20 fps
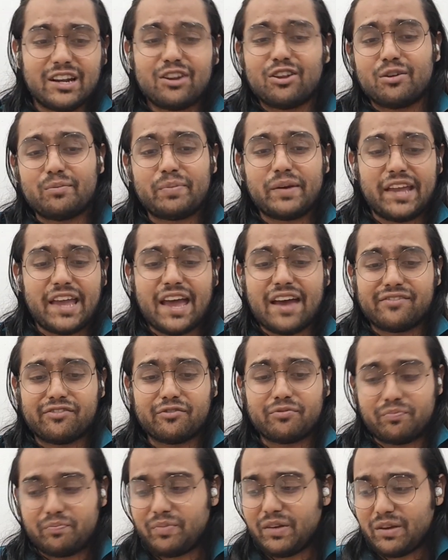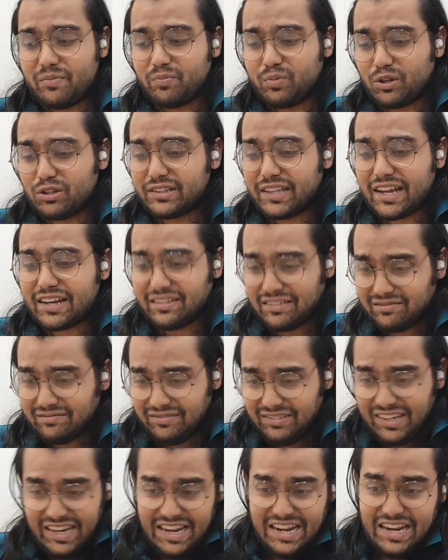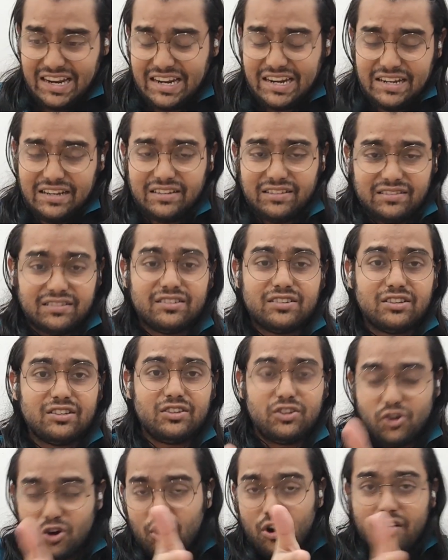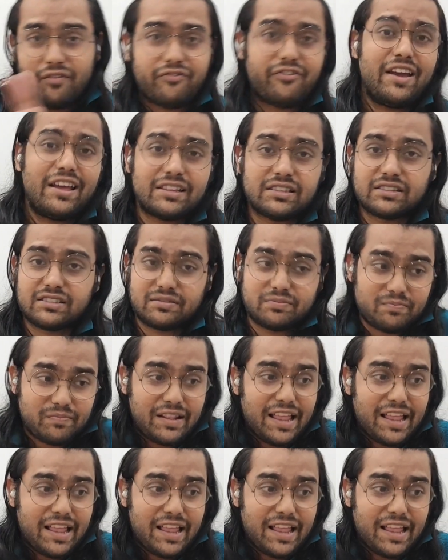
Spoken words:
on behalf of people that need your offense.